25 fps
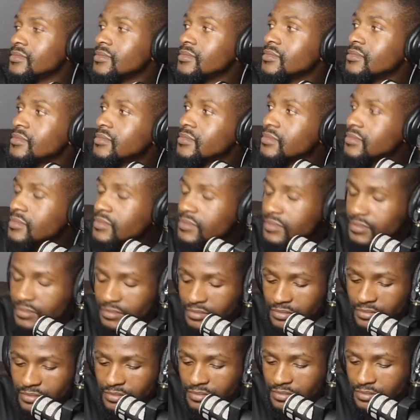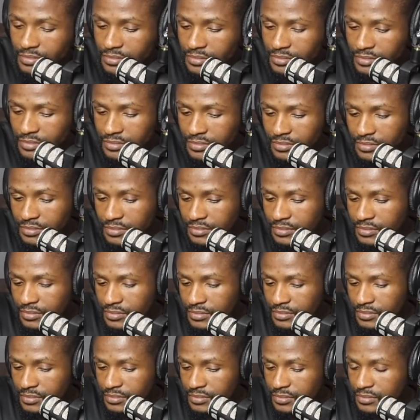
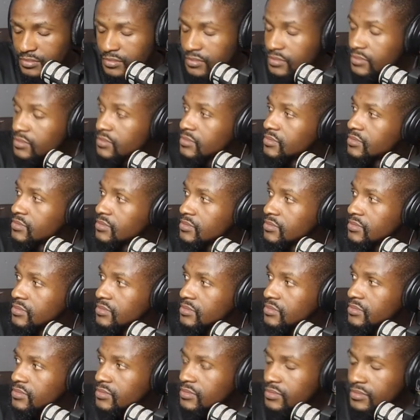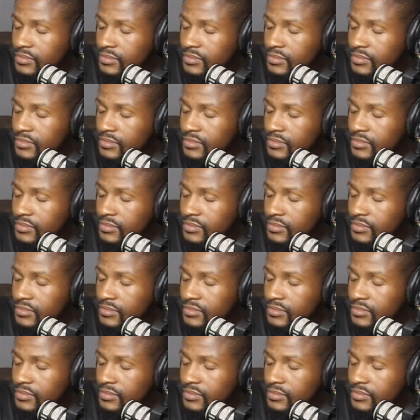[no speech]